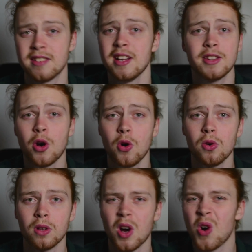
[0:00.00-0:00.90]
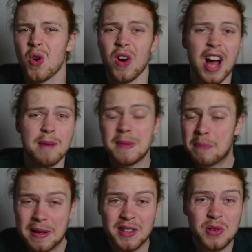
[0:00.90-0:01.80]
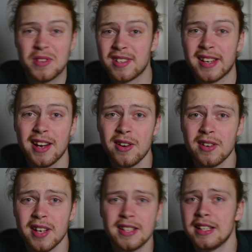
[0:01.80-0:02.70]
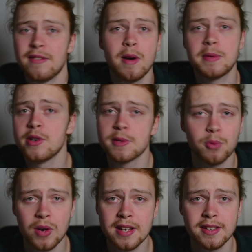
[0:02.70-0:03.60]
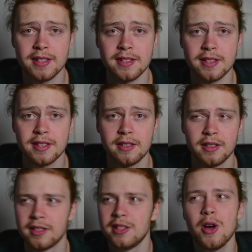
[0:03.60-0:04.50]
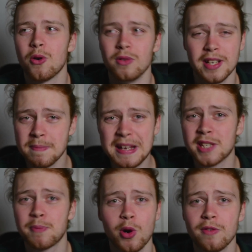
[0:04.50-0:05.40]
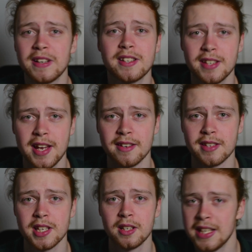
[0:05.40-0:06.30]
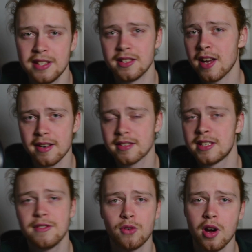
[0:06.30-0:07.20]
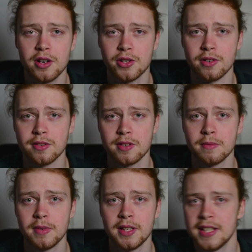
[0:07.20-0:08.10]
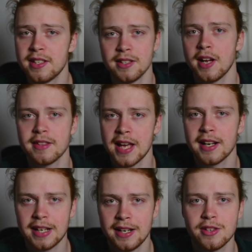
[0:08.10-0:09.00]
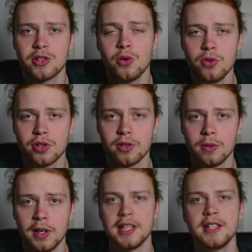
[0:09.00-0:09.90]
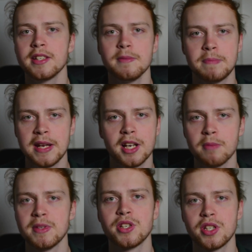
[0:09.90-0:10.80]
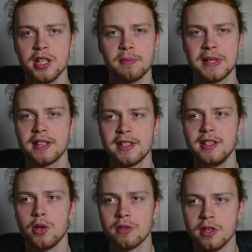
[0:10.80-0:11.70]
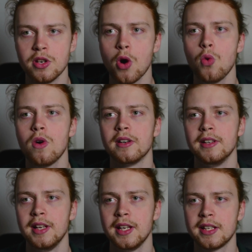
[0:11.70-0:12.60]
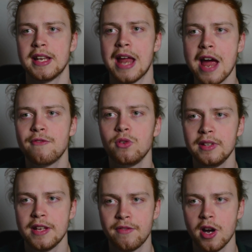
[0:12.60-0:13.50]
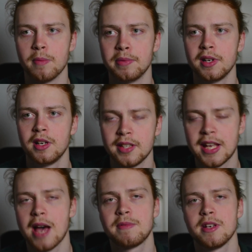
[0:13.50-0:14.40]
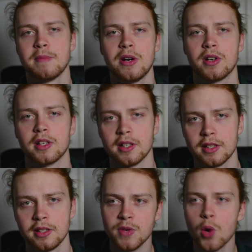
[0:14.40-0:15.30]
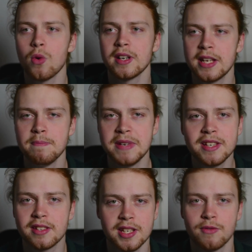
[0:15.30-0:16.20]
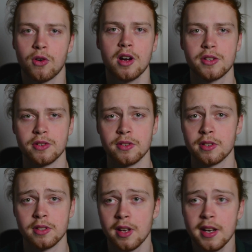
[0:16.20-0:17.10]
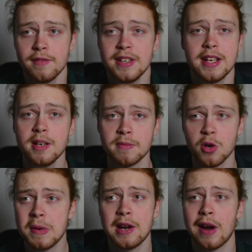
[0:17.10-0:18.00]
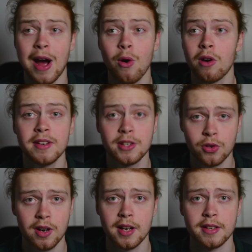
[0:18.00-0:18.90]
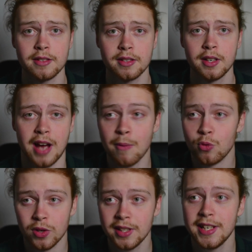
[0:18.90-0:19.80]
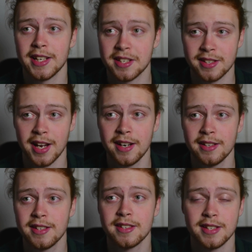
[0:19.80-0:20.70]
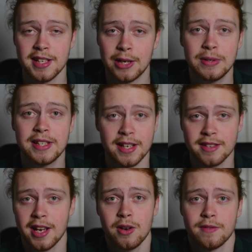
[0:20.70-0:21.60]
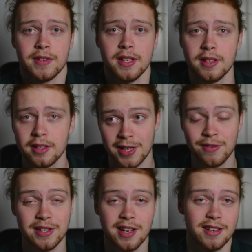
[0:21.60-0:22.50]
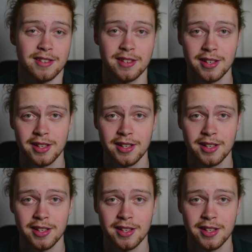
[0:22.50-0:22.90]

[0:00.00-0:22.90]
It's not the whole, oh, I'm a bit too scared to live up to his presence. No, it makes perfect sense. He's not Steve Rogers. He's not that kind of soldier. He doesn't pick up the shield because he knows no one can ever live up to Captain America. No one can beat Steve Rogers, not even him, no matter how hard he tries. I'm really excited to see how he gets out of it, if he does.